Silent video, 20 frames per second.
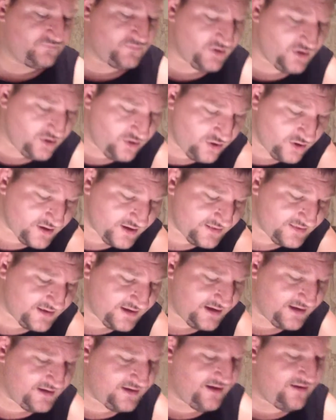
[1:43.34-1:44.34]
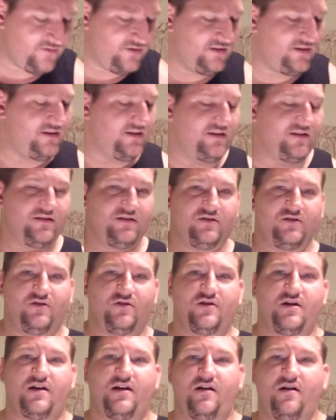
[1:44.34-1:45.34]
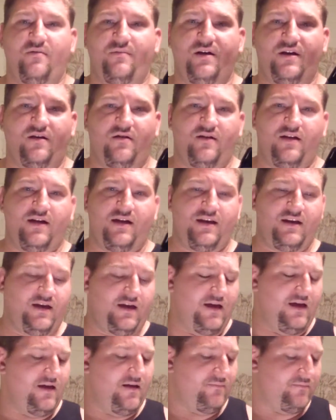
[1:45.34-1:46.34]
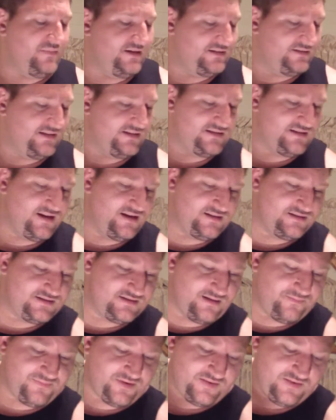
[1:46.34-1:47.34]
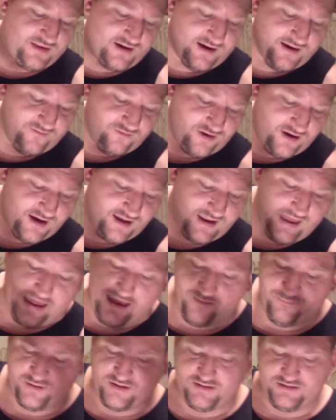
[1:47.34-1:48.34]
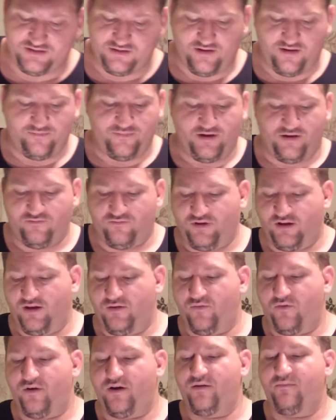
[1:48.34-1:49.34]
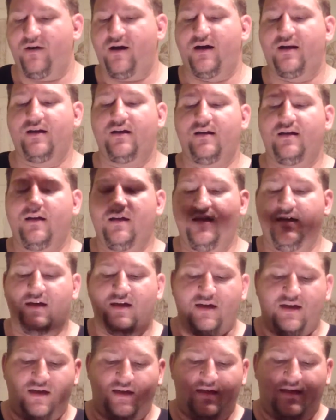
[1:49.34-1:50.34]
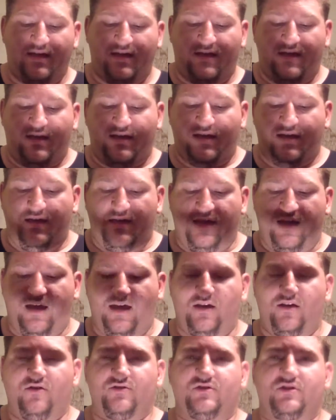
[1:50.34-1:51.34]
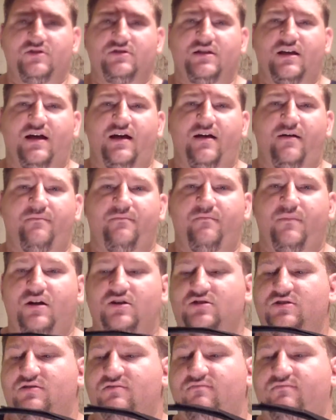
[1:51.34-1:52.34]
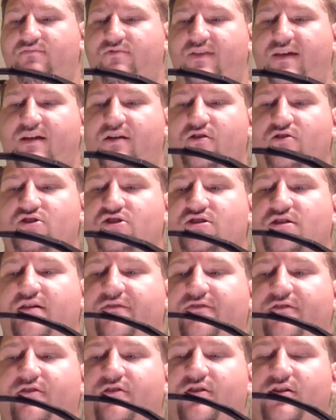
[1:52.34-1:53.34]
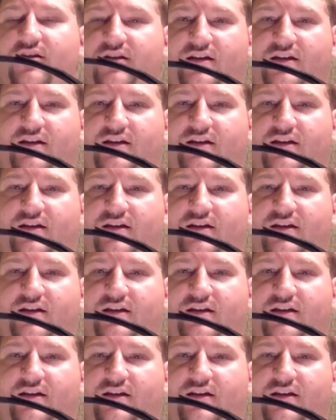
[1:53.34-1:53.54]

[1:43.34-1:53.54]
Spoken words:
hook at the end of it to hook a carabiner in, but that's not something that I ever had happen, so I'm not really worried about it. It uses a much thicker, stiffer